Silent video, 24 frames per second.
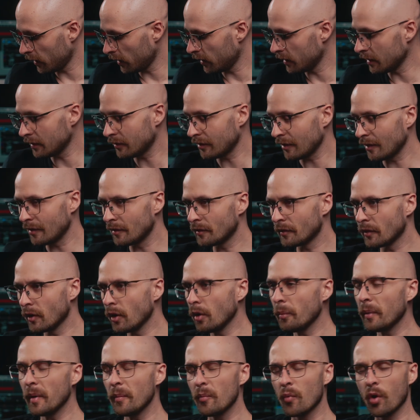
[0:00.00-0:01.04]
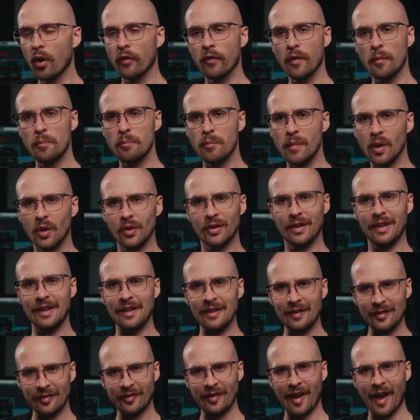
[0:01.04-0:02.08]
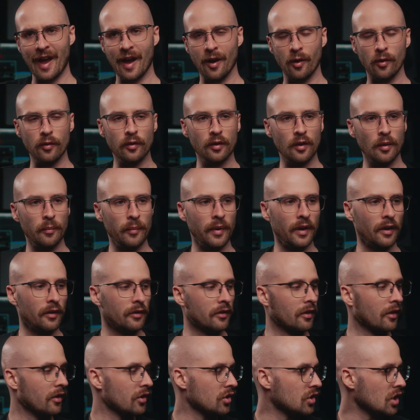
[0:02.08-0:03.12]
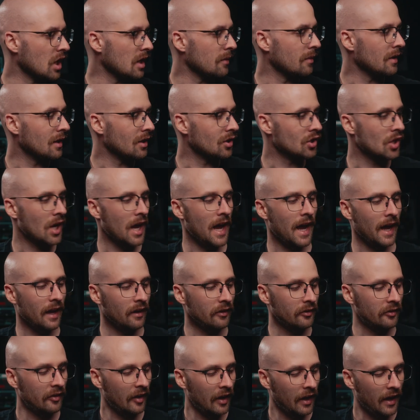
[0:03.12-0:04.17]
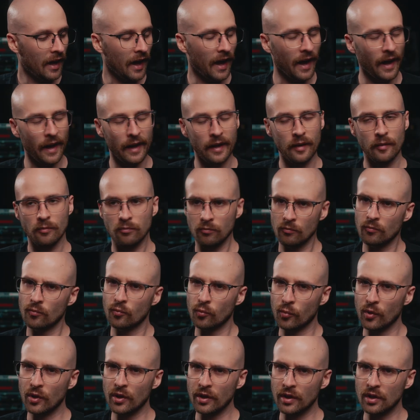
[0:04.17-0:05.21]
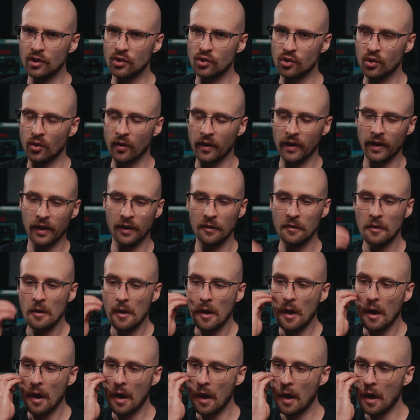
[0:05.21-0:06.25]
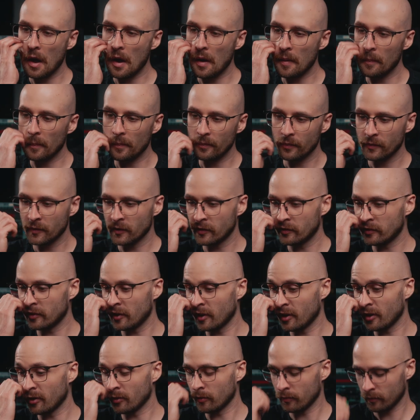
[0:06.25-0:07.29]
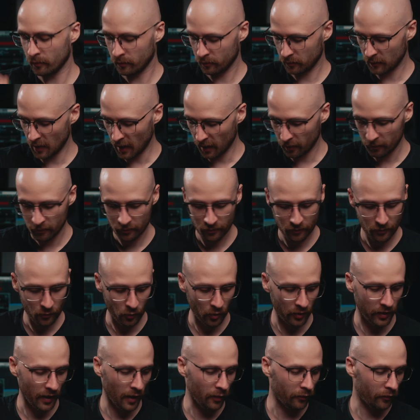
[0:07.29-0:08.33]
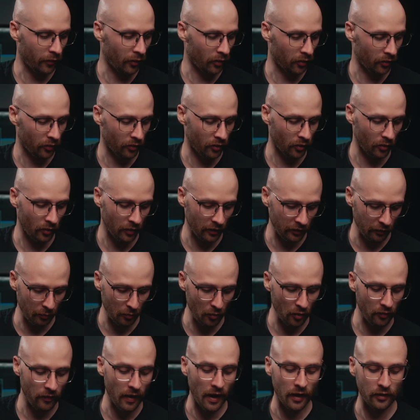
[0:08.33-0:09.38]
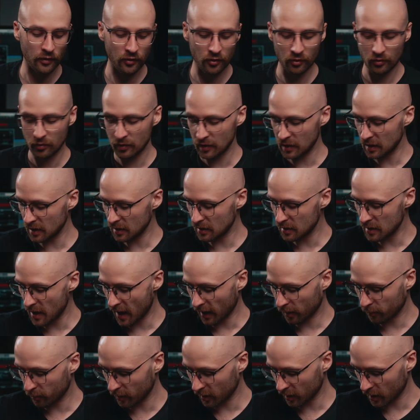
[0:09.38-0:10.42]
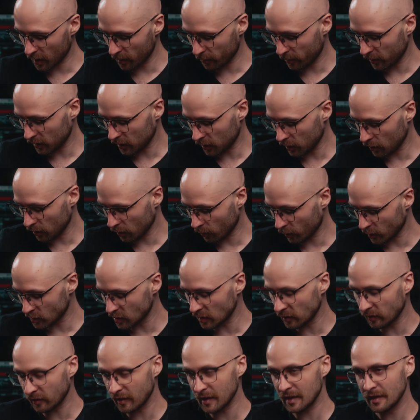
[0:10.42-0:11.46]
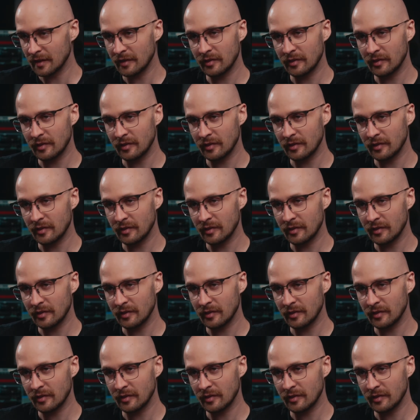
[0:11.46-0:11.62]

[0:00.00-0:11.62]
It's a little bit more of a milky sound compared to the JB Jazz. I really enjoy it. So yeah, Without further ado, let's move on to the neck pickup here, which is the